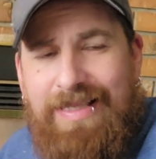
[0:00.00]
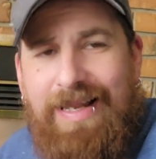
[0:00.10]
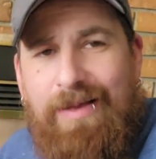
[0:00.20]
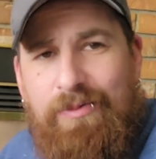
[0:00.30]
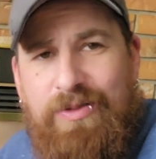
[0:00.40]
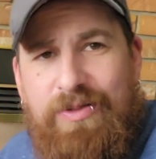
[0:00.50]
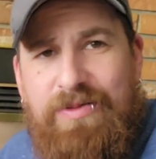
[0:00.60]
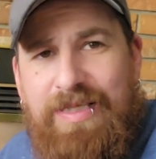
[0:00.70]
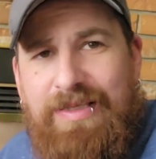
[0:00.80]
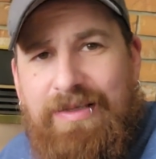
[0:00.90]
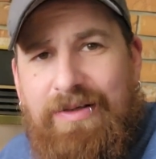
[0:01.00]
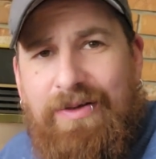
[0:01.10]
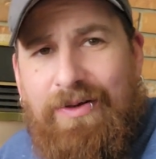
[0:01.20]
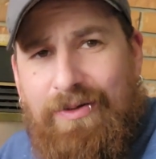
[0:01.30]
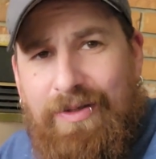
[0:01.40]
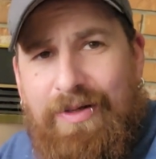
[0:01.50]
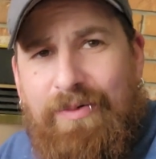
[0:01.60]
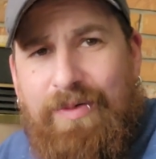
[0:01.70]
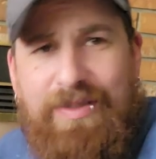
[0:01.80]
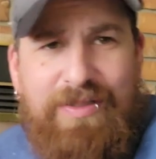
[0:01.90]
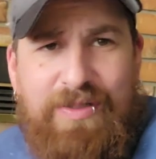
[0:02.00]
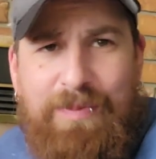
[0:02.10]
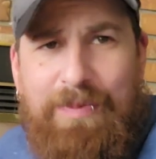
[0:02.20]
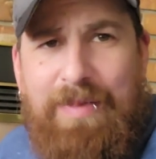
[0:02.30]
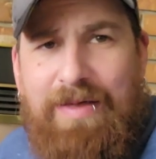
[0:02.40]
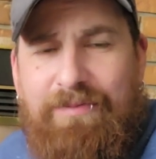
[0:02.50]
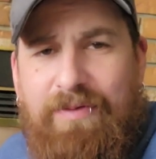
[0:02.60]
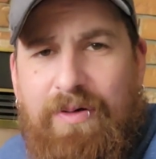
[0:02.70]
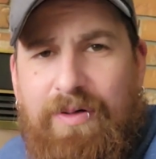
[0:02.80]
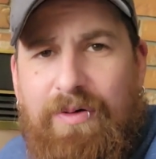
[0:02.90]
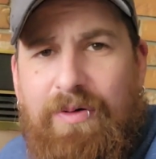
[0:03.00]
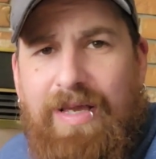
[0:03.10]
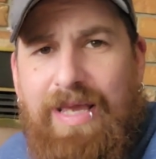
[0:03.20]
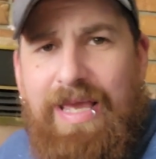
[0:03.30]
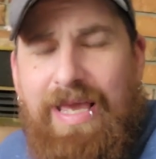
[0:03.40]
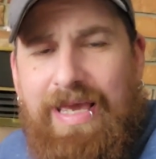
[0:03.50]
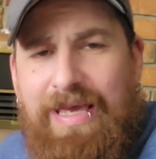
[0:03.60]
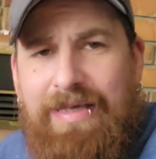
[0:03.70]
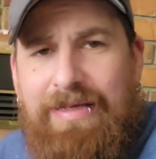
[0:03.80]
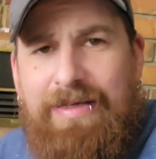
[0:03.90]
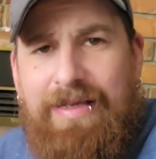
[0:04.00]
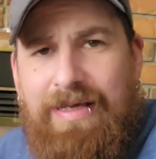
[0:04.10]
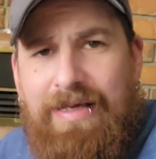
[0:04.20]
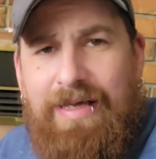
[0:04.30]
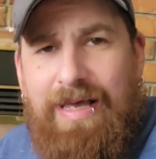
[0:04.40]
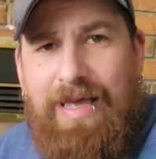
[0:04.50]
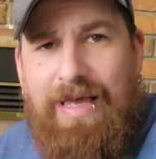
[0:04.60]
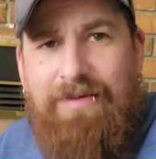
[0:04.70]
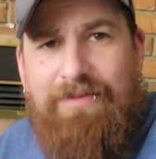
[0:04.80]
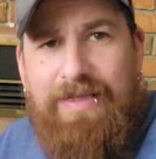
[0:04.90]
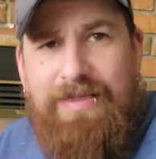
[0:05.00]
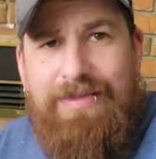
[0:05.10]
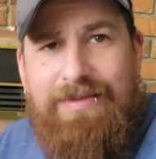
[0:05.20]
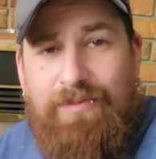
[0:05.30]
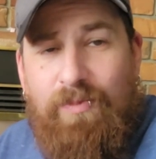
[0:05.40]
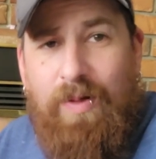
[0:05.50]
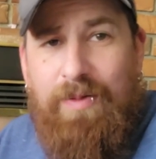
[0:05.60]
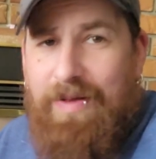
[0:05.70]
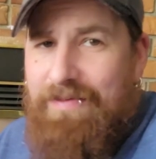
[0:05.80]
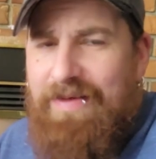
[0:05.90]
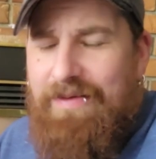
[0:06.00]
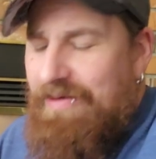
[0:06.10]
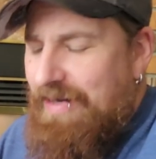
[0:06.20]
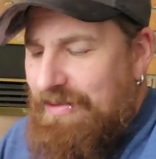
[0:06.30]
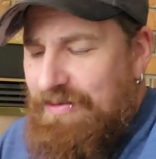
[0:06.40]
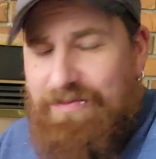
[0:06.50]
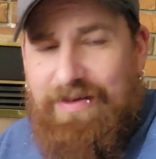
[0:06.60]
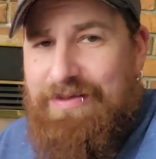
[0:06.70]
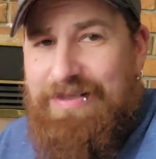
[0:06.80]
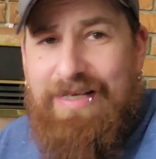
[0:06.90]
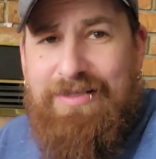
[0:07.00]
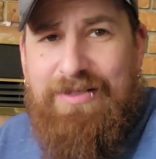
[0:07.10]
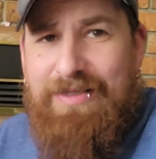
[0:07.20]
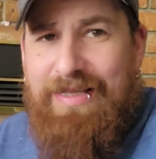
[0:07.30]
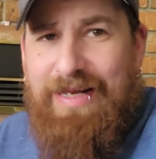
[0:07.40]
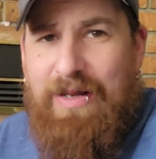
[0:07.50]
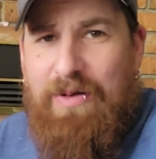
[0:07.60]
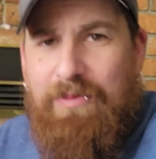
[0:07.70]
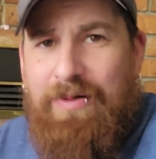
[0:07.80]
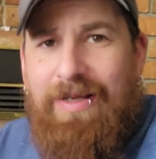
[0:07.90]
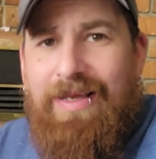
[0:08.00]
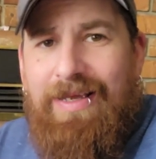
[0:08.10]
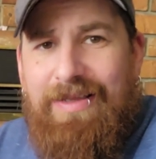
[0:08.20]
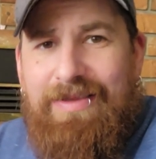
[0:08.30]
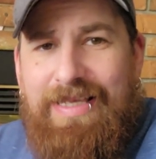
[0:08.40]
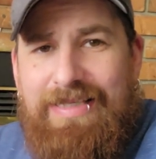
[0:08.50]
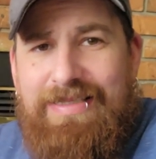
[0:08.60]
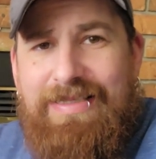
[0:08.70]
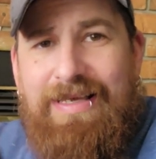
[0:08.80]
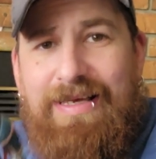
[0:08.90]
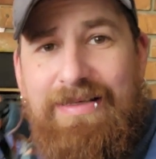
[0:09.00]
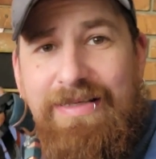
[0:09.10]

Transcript: that I was using earlier with the Superman photo. And uh, I have this, one of my favorite action figures actually that I own, this uh,